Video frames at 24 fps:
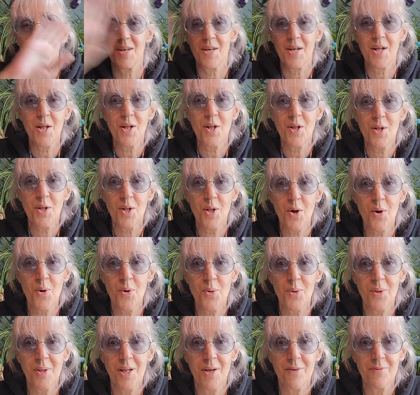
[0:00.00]

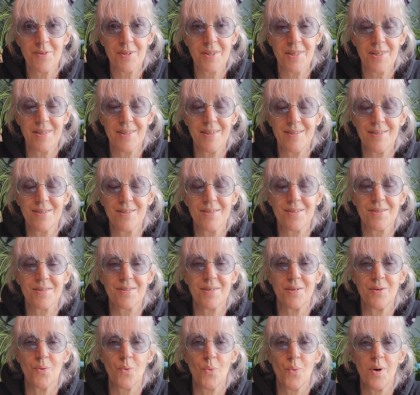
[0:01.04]
Hello, Lovelies,
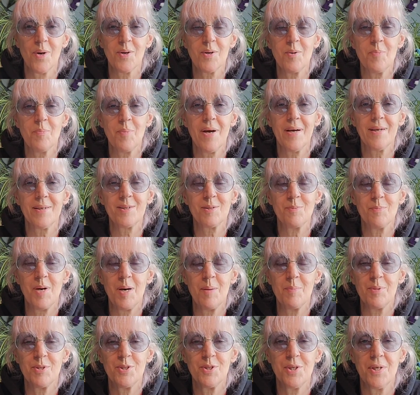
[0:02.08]
and welcome back to
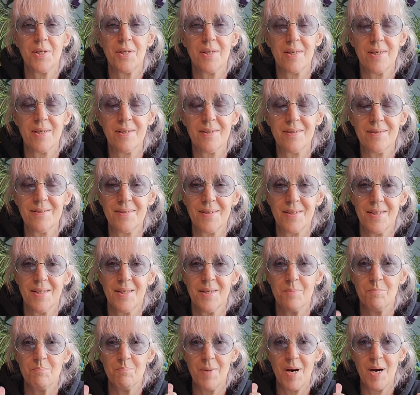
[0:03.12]
Mama G Gear.
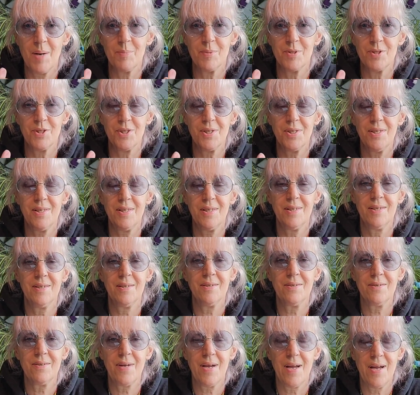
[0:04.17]
Mama G
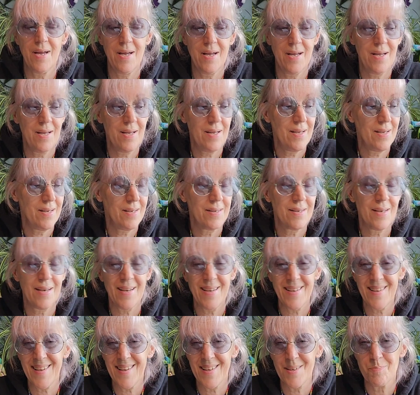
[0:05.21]
here, and
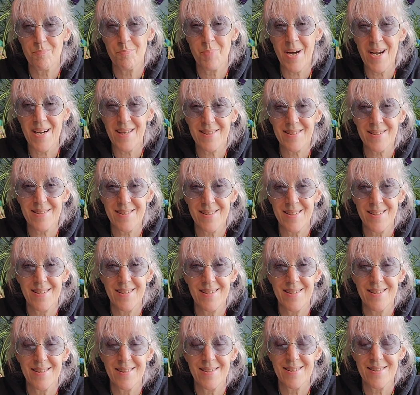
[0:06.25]
I got
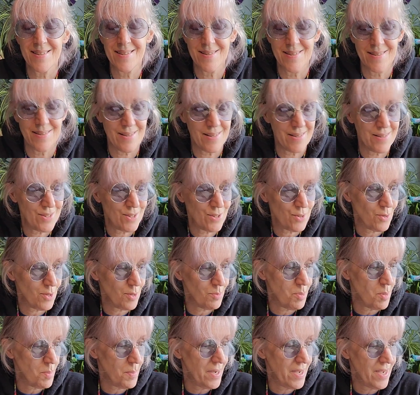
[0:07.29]
boxes that showed
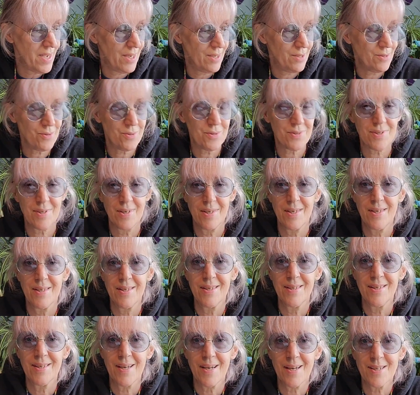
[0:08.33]
up at my house
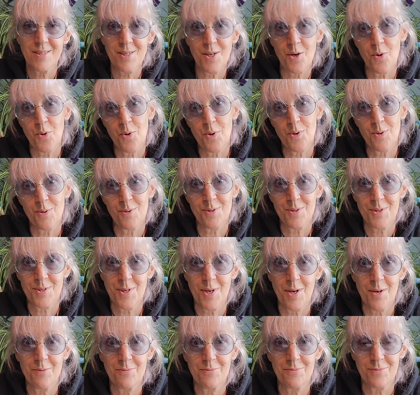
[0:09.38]
because I ordered
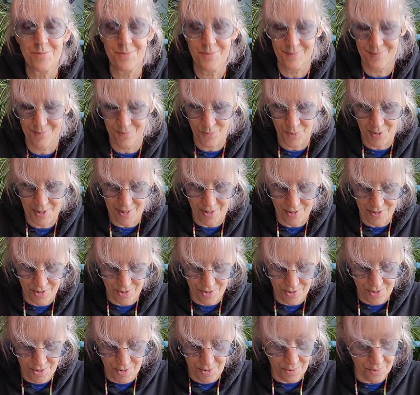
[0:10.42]
stuff. What else
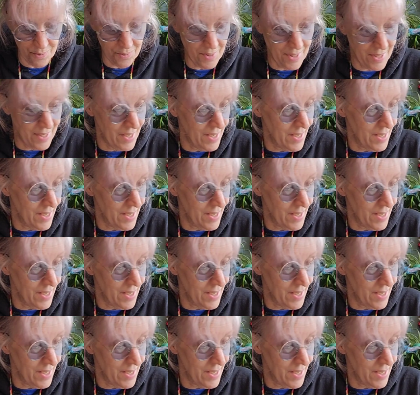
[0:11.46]
is new?